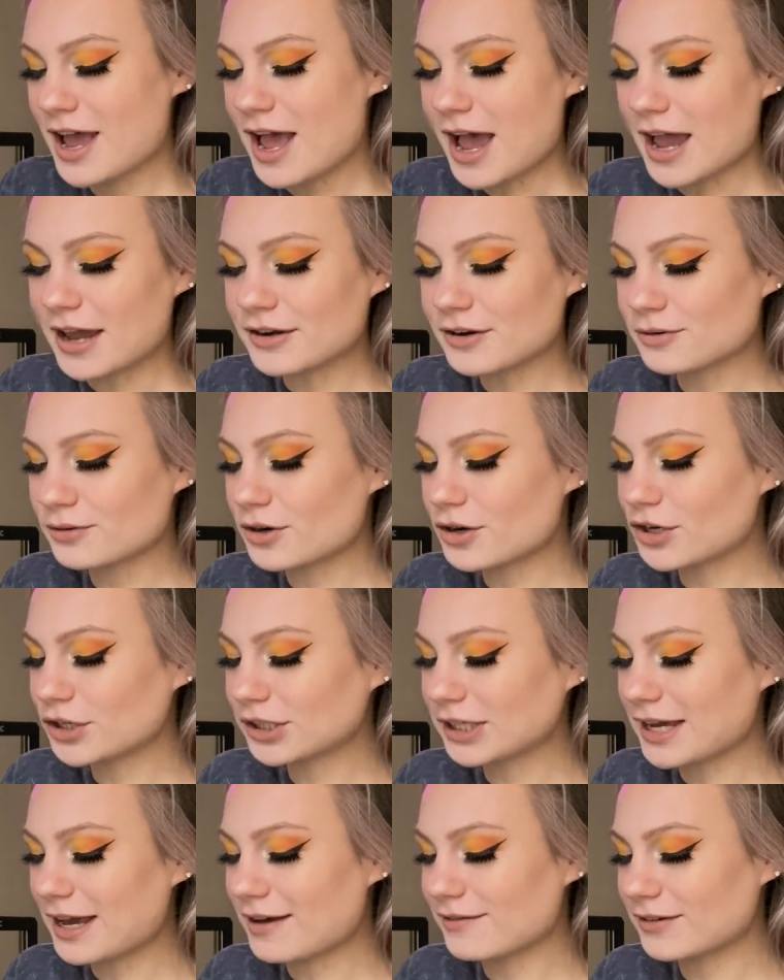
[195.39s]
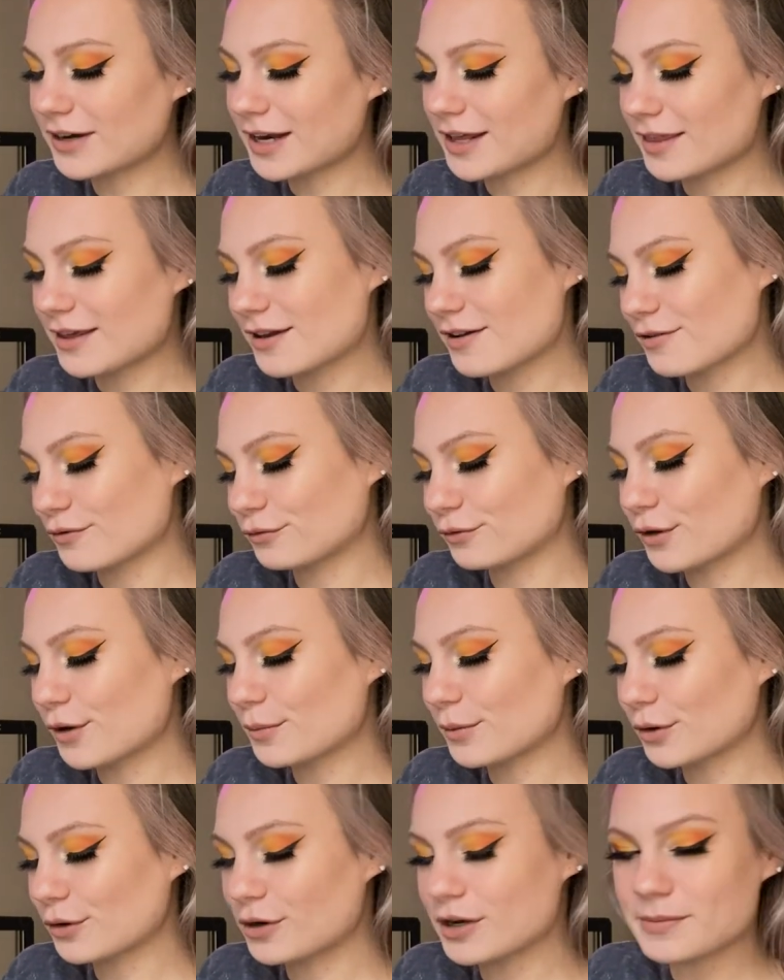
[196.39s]
I don't currently have anything from
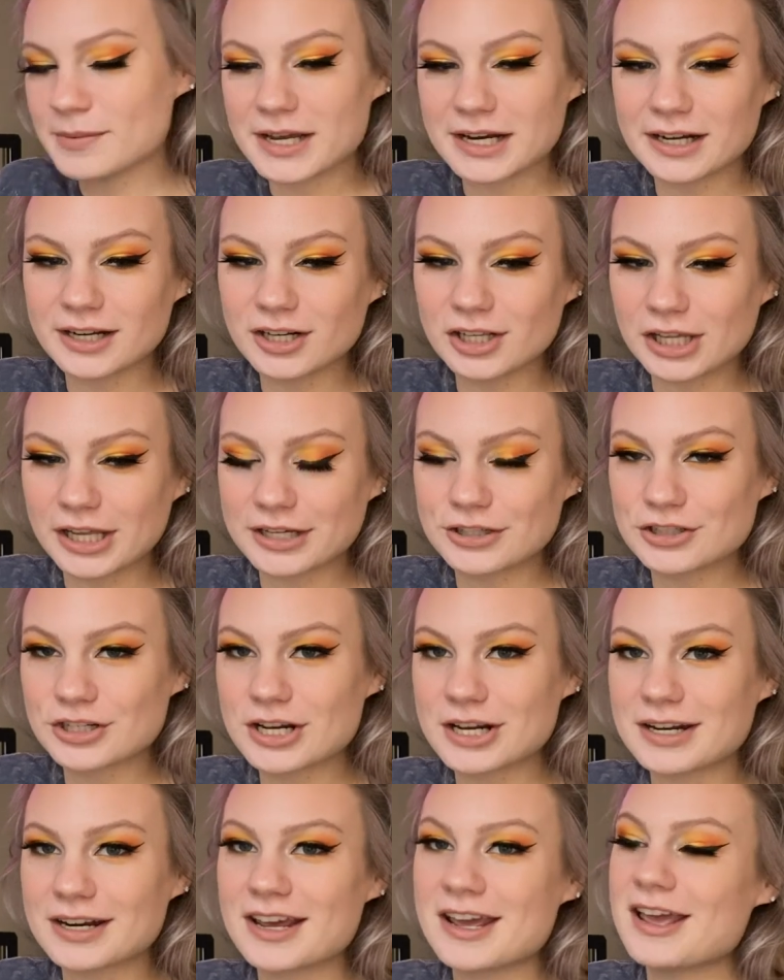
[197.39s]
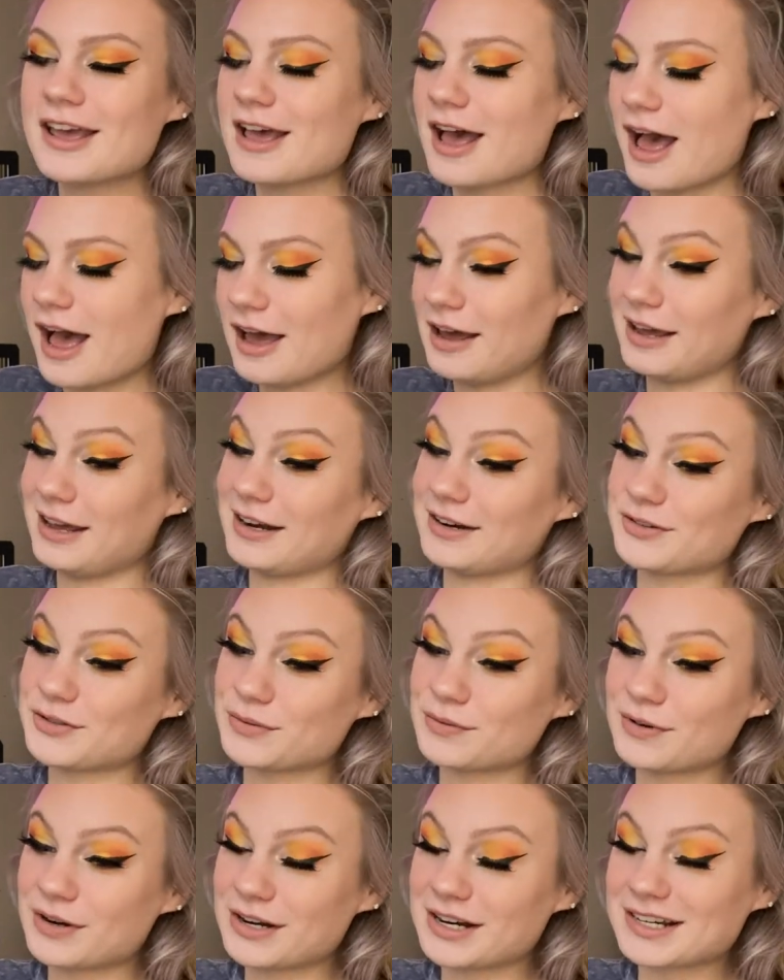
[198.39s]
the Cremated collection, and I was
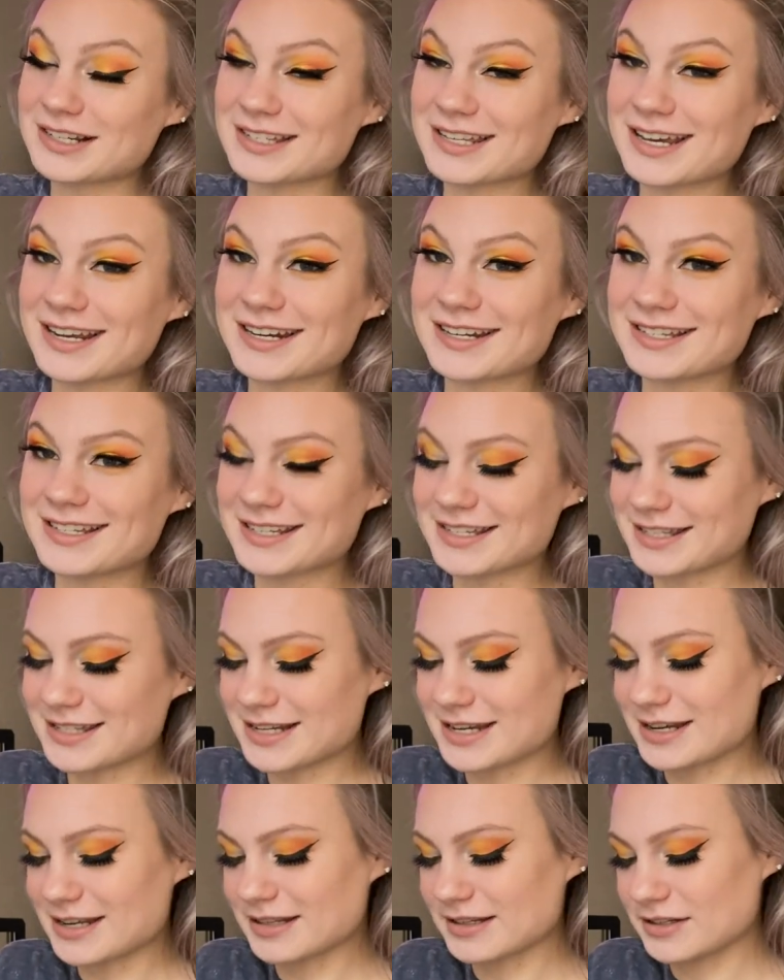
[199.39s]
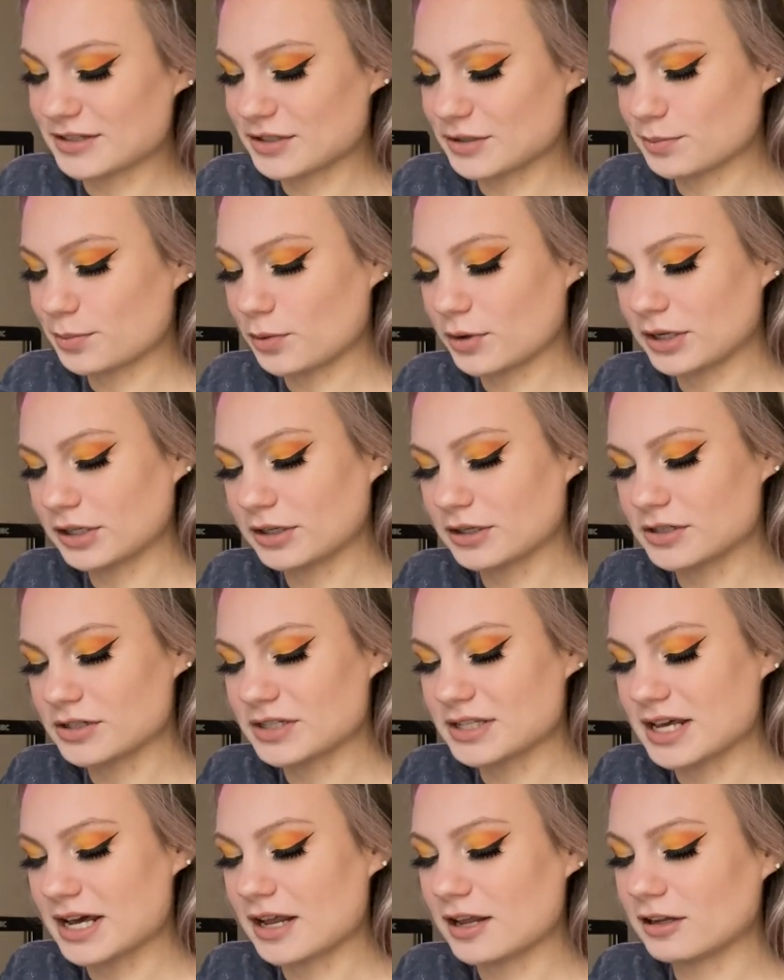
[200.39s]
very excited to see in the spoilers
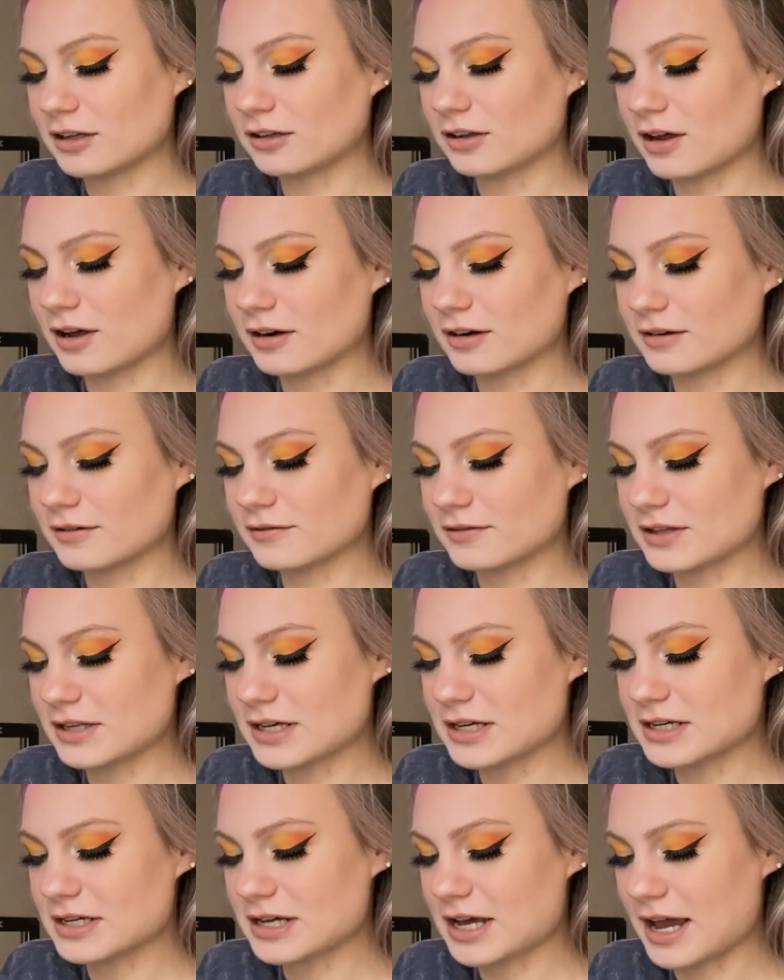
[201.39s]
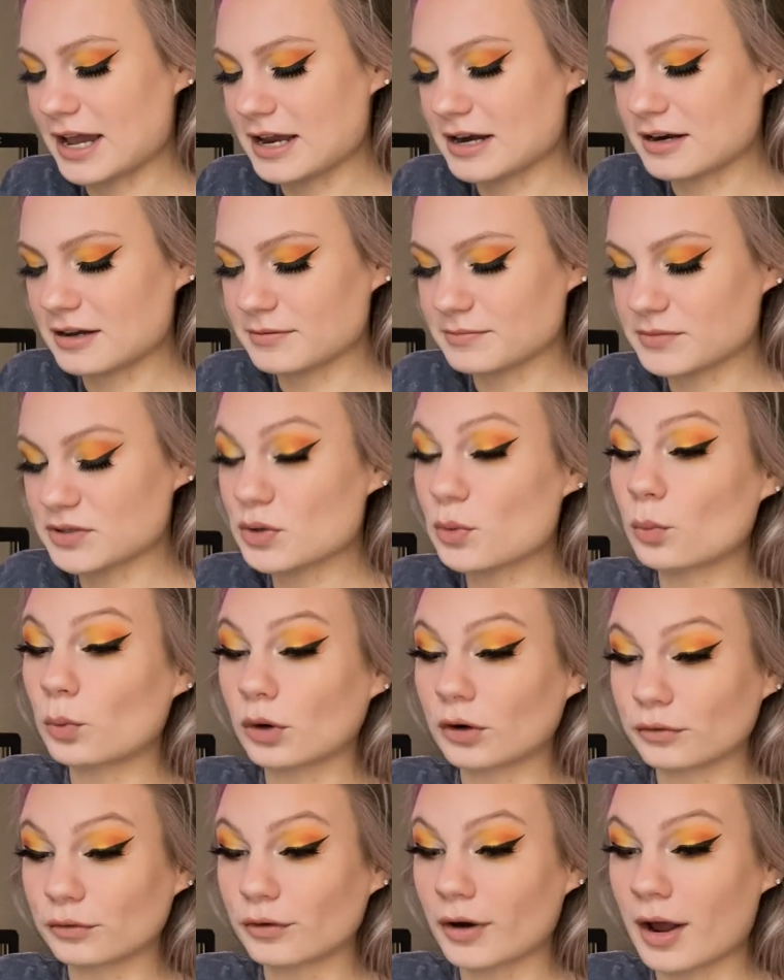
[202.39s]
that a lot of the items
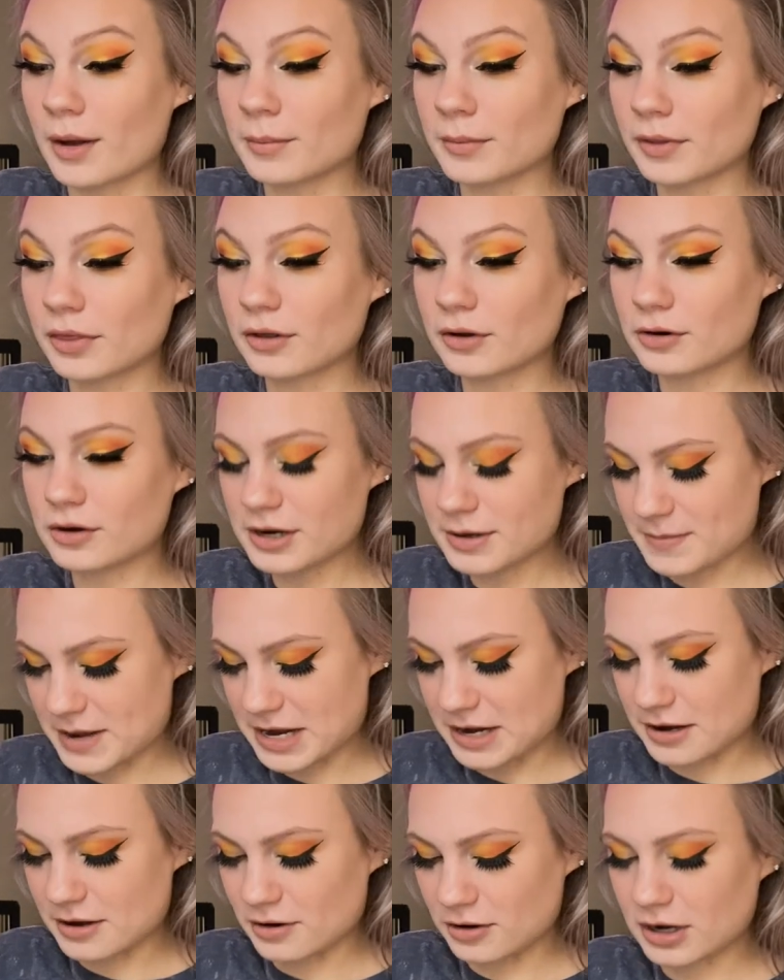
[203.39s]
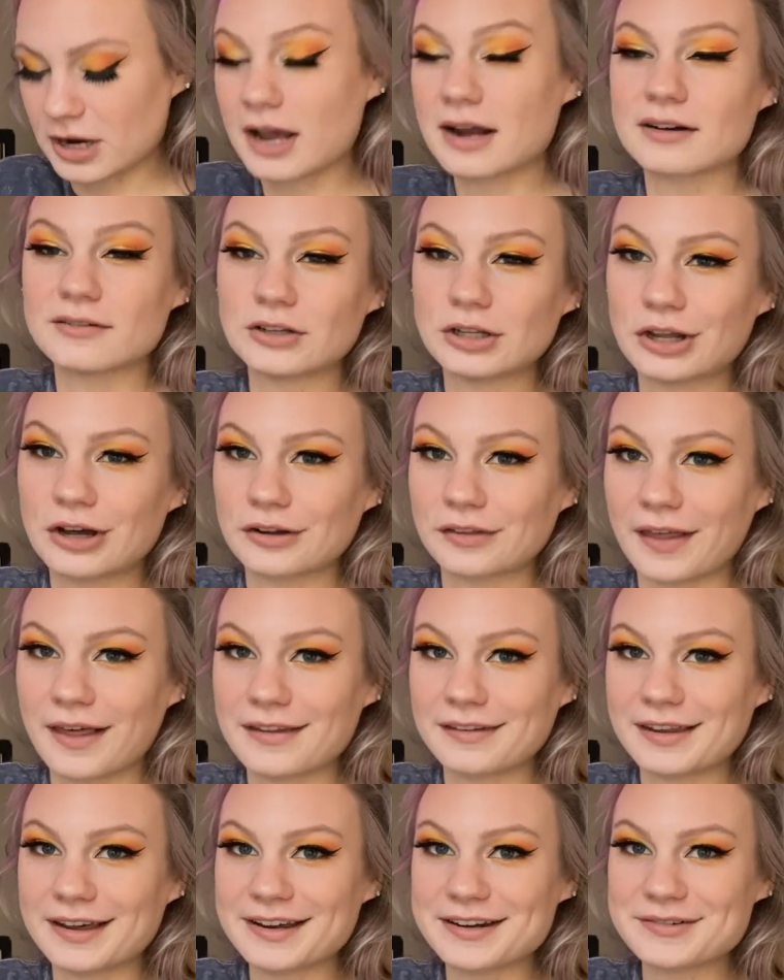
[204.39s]
were from the Cremated or kind of long
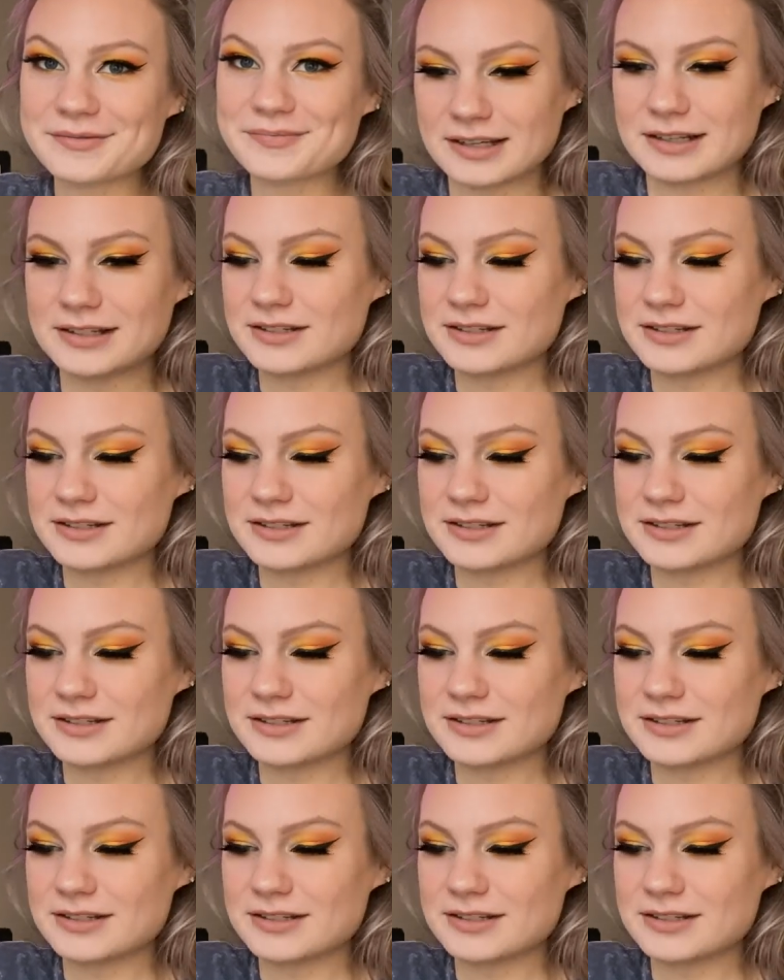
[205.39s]
outline.